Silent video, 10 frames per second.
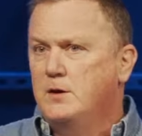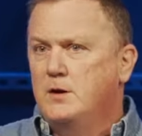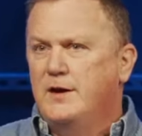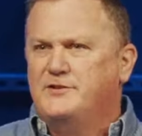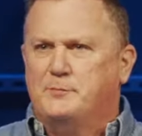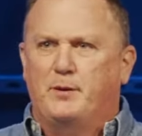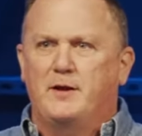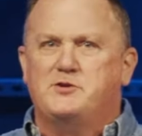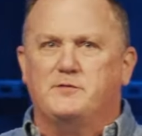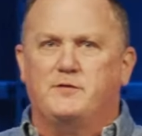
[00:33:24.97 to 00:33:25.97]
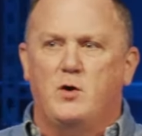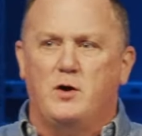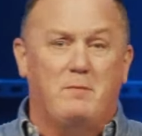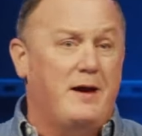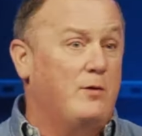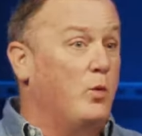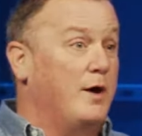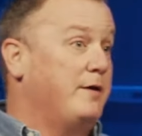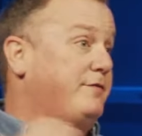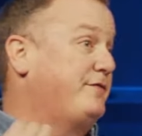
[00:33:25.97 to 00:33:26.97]
It's a place of going, man, what
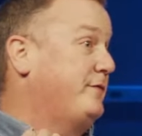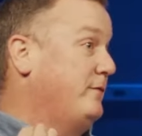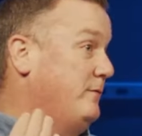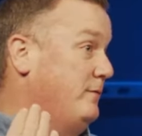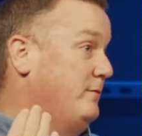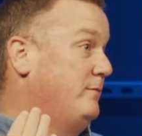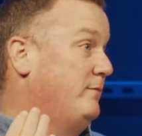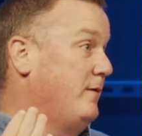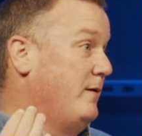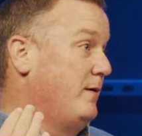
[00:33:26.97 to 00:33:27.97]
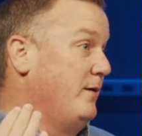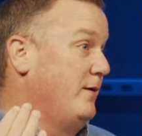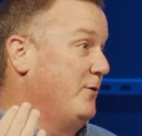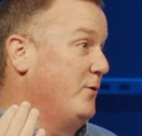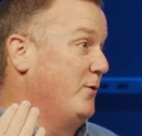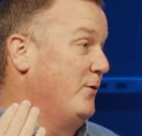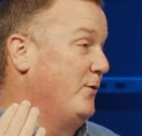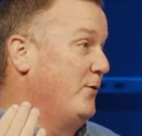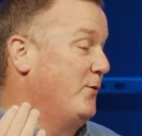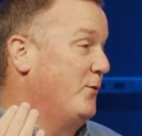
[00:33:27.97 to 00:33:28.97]
if
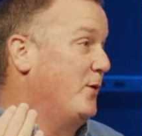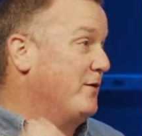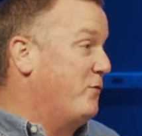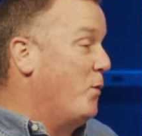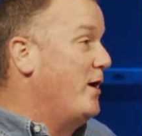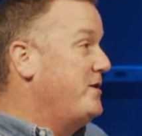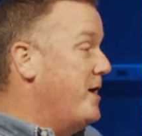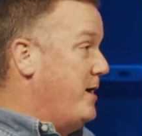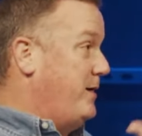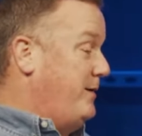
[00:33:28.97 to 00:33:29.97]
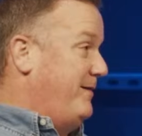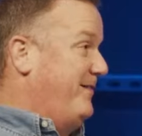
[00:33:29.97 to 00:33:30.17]
one day